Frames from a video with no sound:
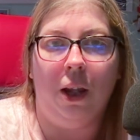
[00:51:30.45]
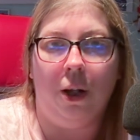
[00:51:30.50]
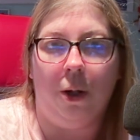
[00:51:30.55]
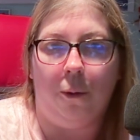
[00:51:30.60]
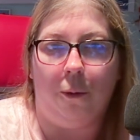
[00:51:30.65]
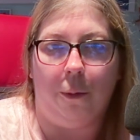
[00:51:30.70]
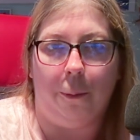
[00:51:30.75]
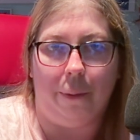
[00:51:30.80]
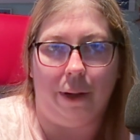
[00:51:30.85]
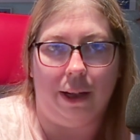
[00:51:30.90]

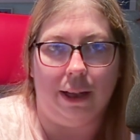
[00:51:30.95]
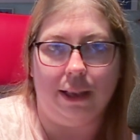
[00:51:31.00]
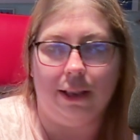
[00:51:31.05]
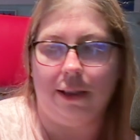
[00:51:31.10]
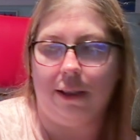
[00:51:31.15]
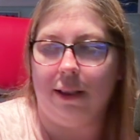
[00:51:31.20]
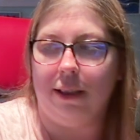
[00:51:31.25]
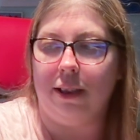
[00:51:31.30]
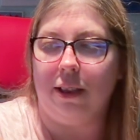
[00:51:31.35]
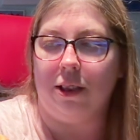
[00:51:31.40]

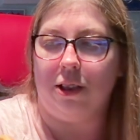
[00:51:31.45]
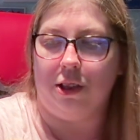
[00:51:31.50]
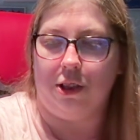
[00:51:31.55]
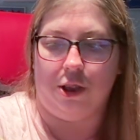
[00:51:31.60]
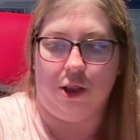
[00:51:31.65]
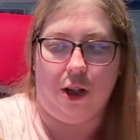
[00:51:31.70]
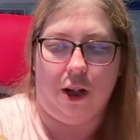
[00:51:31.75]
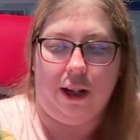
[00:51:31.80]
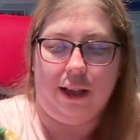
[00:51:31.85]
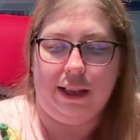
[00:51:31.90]
Rapunzel's does
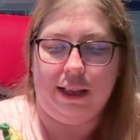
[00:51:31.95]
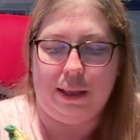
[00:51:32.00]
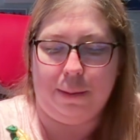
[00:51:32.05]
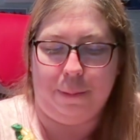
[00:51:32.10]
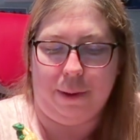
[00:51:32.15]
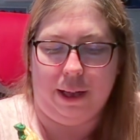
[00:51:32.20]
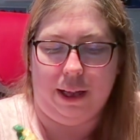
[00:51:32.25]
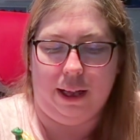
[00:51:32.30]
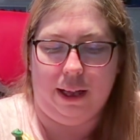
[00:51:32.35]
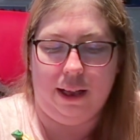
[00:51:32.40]
not
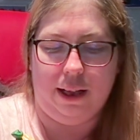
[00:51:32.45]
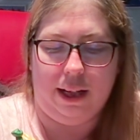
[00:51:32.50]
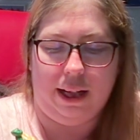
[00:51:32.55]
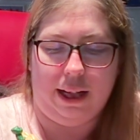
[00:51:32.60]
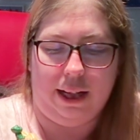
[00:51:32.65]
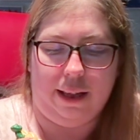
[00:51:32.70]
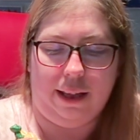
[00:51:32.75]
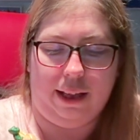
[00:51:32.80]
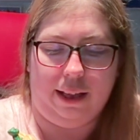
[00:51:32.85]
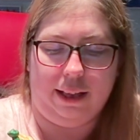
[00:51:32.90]
spin, and
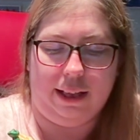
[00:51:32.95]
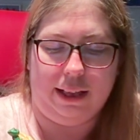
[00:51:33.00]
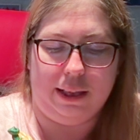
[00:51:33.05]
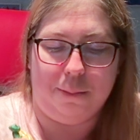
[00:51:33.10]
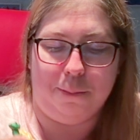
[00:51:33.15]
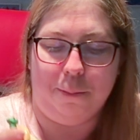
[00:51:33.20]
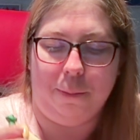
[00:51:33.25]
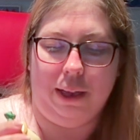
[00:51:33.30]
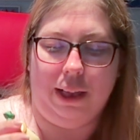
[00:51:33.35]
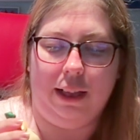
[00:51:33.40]
I think that's
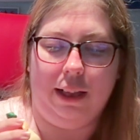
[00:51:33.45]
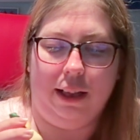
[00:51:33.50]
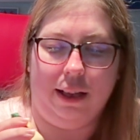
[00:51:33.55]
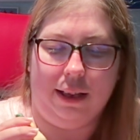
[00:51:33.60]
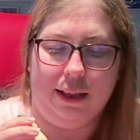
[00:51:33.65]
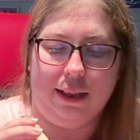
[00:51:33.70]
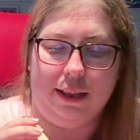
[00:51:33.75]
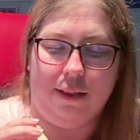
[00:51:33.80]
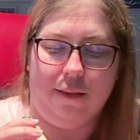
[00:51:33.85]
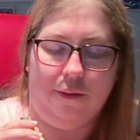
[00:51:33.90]

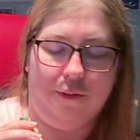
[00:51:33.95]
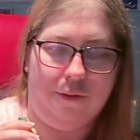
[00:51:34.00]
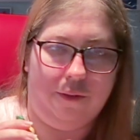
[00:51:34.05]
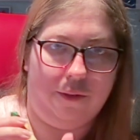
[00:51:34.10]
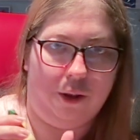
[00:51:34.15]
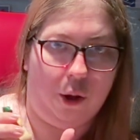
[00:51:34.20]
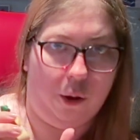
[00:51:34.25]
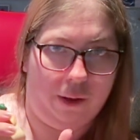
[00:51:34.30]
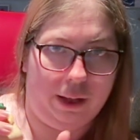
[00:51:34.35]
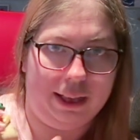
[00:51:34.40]
because of
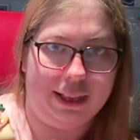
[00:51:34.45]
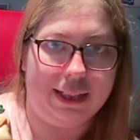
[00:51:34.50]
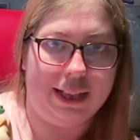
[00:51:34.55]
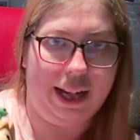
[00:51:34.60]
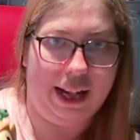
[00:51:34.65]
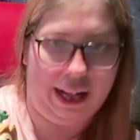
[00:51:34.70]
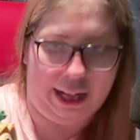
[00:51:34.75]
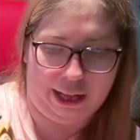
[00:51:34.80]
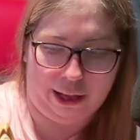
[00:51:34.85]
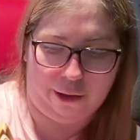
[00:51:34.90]
all this
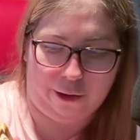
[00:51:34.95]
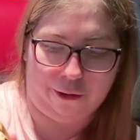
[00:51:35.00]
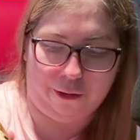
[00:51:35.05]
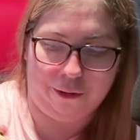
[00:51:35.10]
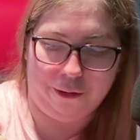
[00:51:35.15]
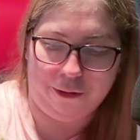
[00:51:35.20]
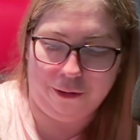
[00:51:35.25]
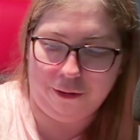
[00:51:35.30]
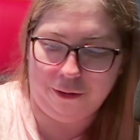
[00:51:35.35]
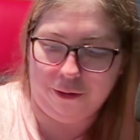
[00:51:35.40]

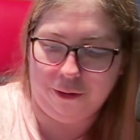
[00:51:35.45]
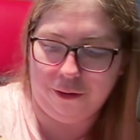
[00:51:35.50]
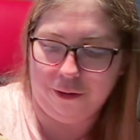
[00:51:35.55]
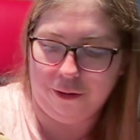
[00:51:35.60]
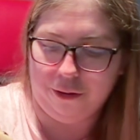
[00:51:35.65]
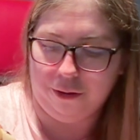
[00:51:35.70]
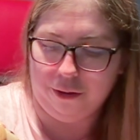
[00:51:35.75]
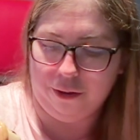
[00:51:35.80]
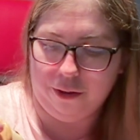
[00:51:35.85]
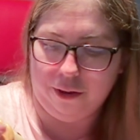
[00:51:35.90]
hair.
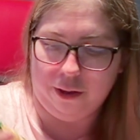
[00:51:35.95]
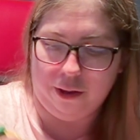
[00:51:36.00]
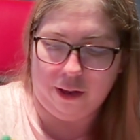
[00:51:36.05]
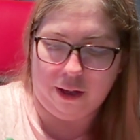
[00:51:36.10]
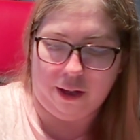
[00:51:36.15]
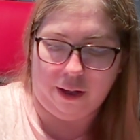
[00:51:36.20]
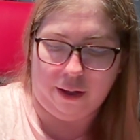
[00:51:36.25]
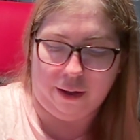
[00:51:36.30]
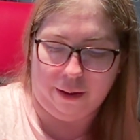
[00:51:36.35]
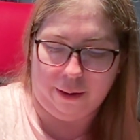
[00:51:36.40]

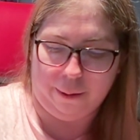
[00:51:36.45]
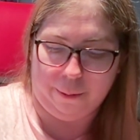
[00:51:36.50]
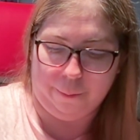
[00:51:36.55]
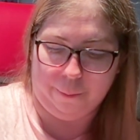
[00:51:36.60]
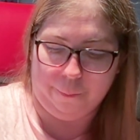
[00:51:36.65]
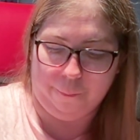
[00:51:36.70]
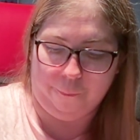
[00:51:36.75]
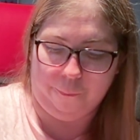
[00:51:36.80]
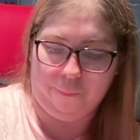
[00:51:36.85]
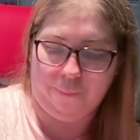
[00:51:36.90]
But
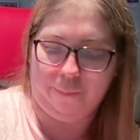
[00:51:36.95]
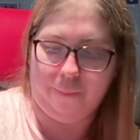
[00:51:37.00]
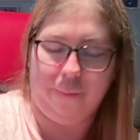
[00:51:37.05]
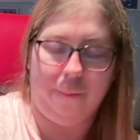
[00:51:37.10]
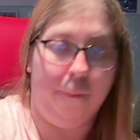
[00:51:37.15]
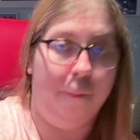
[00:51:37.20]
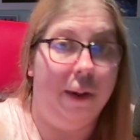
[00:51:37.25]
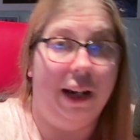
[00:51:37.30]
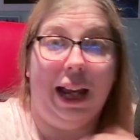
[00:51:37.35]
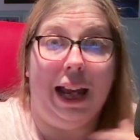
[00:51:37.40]

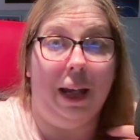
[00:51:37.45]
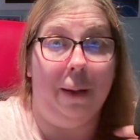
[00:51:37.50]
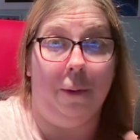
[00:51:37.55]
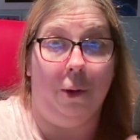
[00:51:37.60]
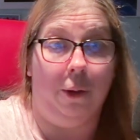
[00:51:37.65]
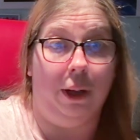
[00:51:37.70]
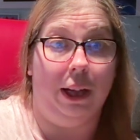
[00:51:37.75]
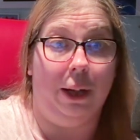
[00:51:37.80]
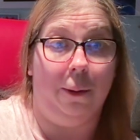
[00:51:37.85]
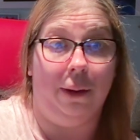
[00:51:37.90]
I am
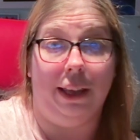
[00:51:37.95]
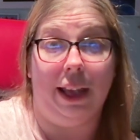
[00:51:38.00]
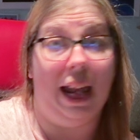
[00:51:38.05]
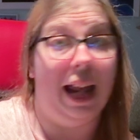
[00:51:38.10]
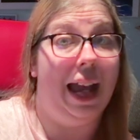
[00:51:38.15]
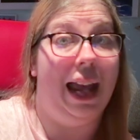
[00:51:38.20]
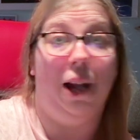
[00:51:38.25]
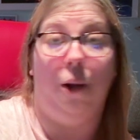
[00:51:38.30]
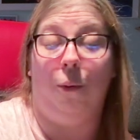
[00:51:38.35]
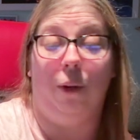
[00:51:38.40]
okay with that.
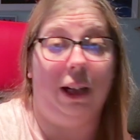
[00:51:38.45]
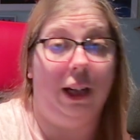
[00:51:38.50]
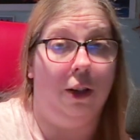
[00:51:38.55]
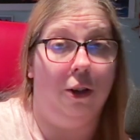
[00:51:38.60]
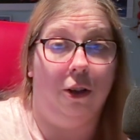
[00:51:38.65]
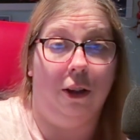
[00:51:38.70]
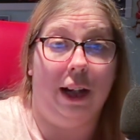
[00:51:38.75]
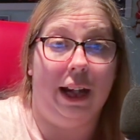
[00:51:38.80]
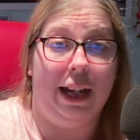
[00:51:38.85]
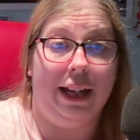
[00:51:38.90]
I don't need
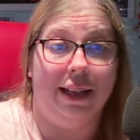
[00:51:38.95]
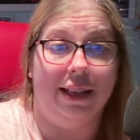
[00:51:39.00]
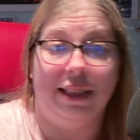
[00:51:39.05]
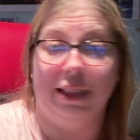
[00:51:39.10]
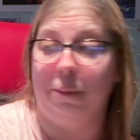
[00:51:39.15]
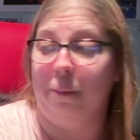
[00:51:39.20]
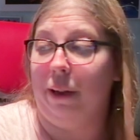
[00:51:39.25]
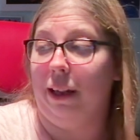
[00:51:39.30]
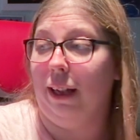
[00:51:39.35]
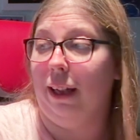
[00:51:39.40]
her head to
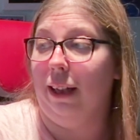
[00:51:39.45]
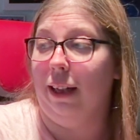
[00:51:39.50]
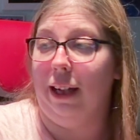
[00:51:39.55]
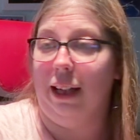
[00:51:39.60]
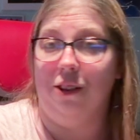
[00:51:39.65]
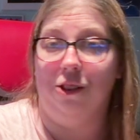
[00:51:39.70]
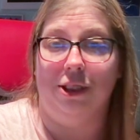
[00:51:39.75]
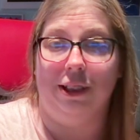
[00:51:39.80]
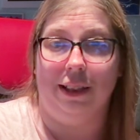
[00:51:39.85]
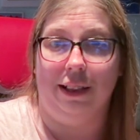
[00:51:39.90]
spin. I
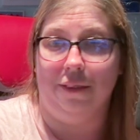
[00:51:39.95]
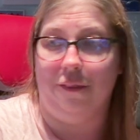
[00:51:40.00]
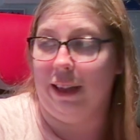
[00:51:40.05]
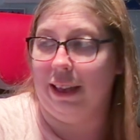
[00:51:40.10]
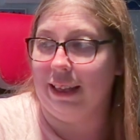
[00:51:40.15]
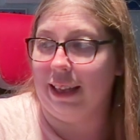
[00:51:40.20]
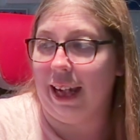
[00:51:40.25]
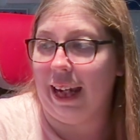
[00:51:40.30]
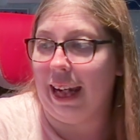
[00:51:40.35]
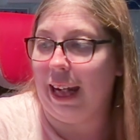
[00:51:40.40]
just love
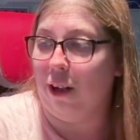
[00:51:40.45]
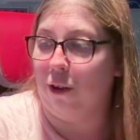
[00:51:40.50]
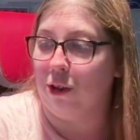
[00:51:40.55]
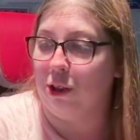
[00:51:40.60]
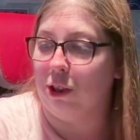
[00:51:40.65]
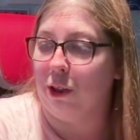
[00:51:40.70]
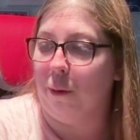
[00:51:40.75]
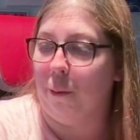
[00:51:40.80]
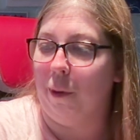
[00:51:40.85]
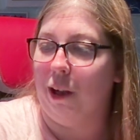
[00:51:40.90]
this hair
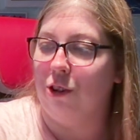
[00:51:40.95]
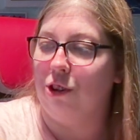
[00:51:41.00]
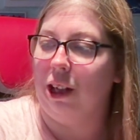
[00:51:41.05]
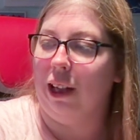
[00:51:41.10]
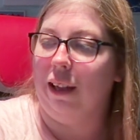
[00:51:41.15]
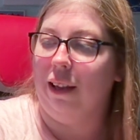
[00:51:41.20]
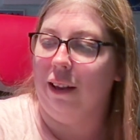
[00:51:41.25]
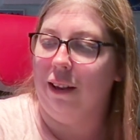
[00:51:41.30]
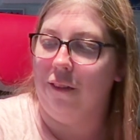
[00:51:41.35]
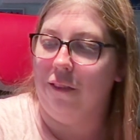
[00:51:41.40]
so much. I
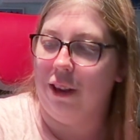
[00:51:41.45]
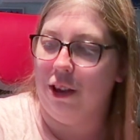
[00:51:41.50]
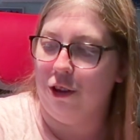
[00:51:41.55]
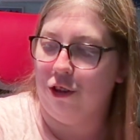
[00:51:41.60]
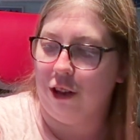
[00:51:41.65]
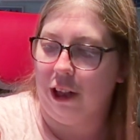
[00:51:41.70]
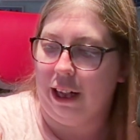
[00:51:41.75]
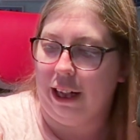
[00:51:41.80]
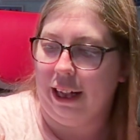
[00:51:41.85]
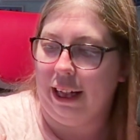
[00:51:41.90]
love the
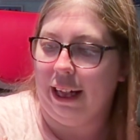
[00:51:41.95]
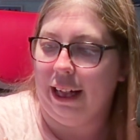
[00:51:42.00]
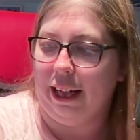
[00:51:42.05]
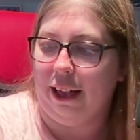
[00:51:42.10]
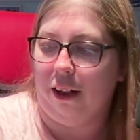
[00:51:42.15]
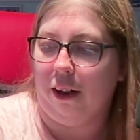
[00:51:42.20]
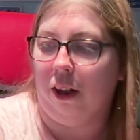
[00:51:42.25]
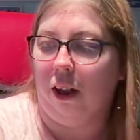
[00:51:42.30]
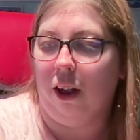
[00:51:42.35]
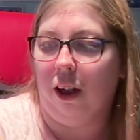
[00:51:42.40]
shiny
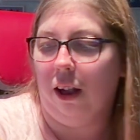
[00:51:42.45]
hair.